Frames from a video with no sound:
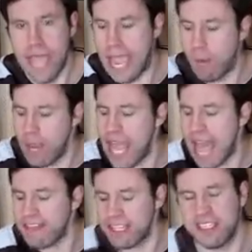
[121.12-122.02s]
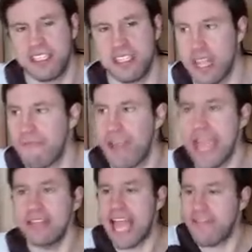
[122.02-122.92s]
And we had to, the
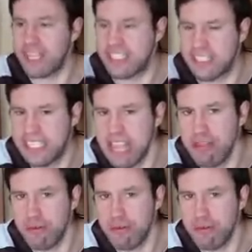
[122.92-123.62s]
fans have to sit